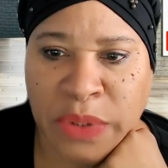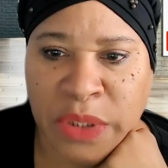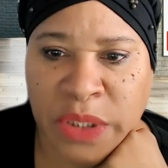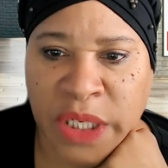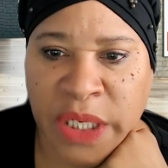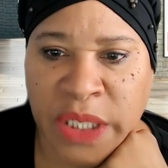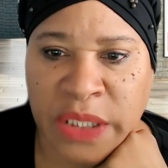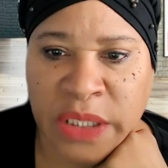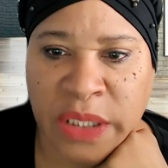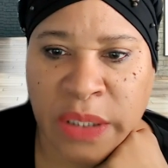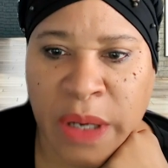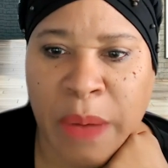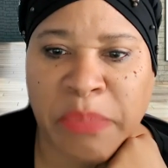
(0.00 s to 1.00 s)
She's
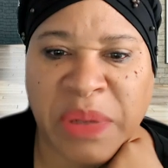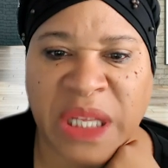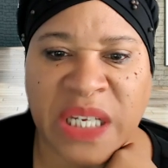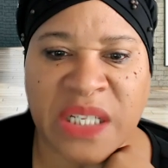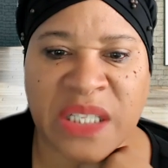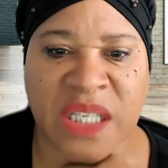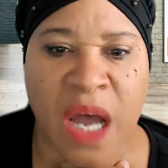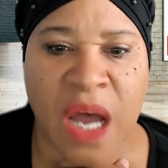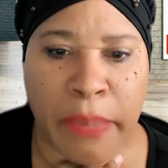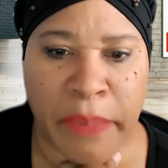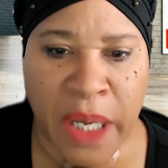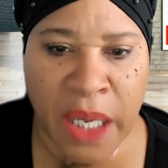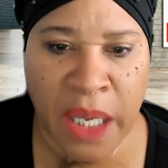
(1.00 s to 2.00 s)
complete
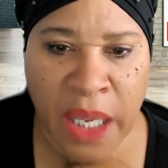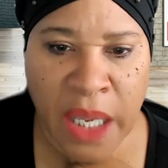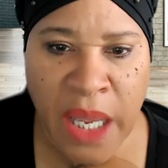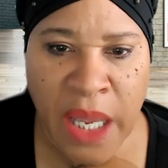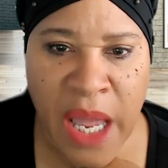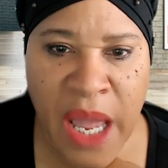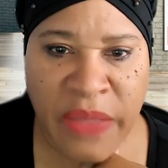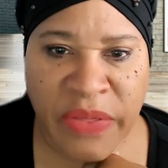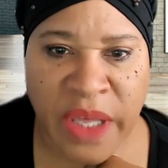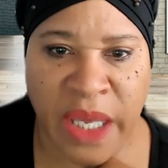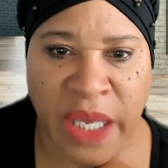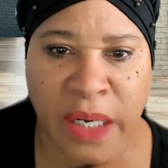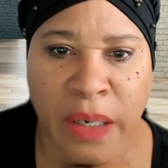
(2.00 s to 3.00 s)
scum. And
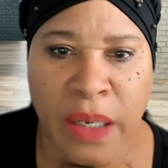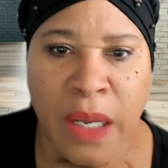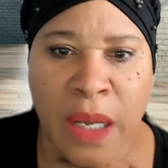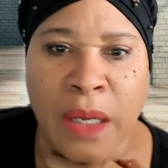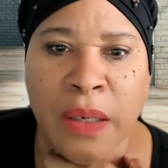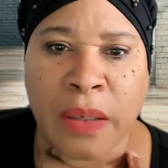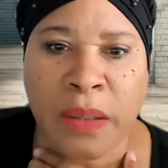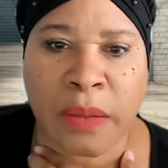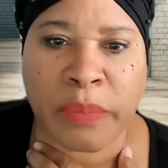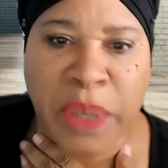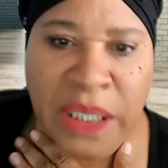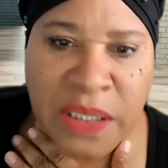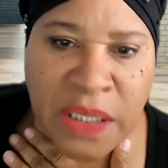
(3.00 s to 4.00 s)
then
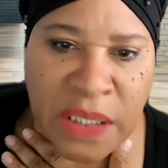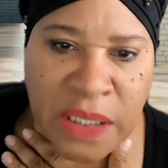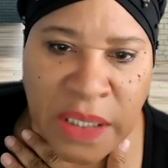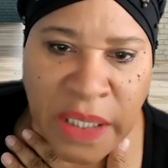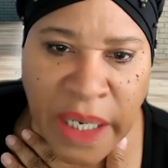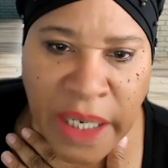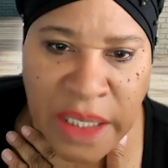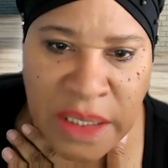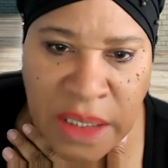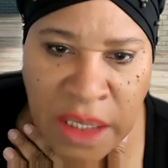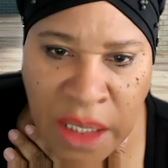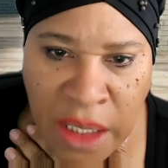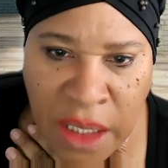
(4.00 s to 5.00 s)
Pixie
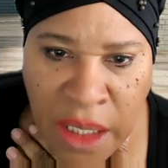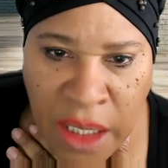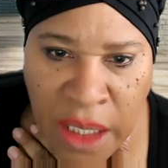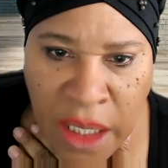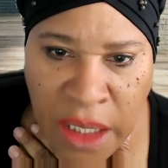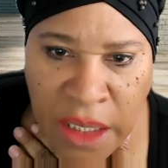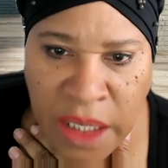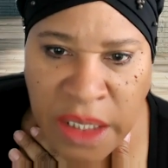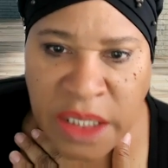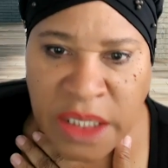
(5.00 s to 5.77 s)
says the